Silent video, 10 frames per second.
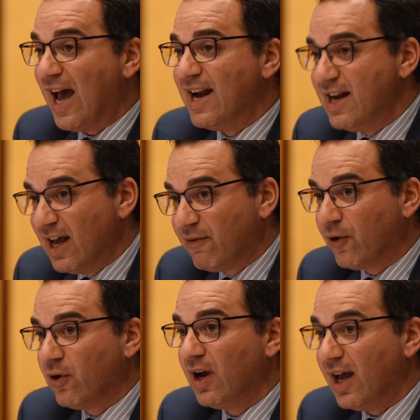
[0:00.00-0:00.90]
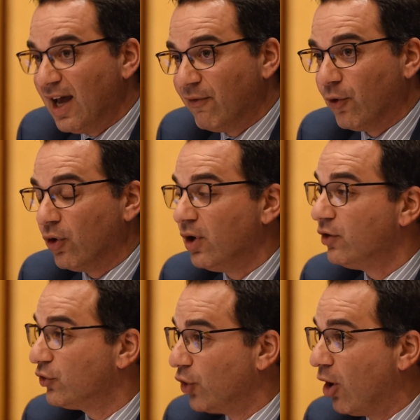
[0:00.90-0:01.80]
and never, ever
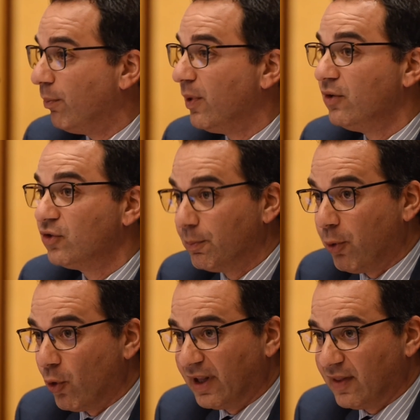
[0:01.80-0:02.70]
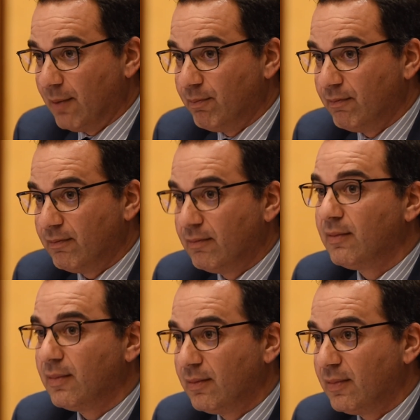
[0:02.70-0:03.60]
stop supporting them.
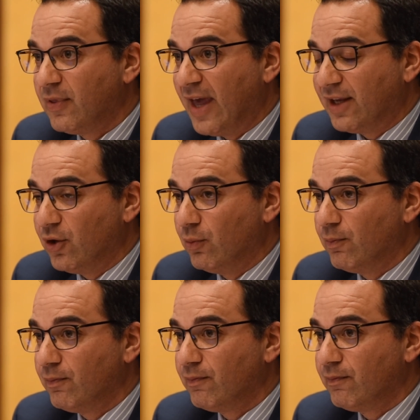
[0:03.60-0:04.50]
Thank you.